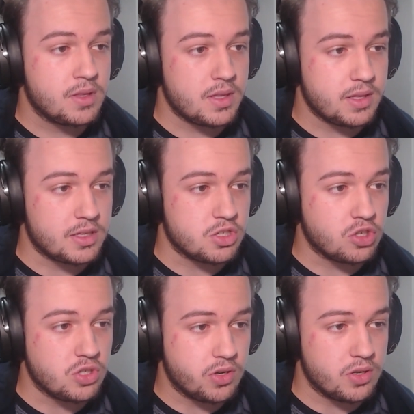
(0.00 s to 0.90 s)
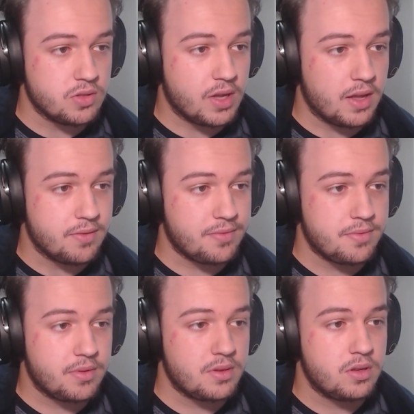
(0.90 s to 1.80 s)
It is also going to have
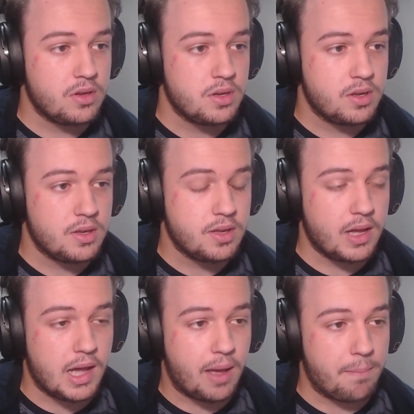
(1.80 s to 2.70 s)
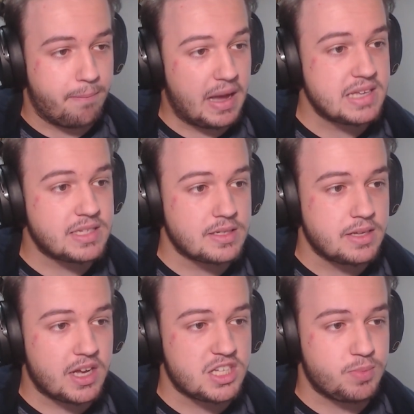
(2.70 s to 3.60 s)
a max
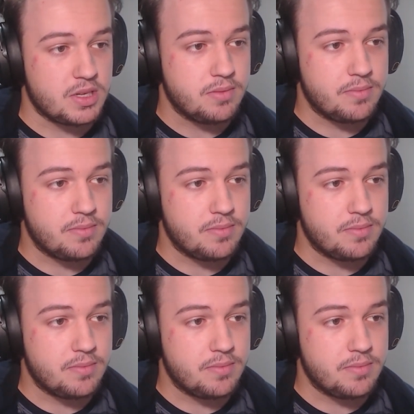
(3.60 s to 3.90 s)
XP,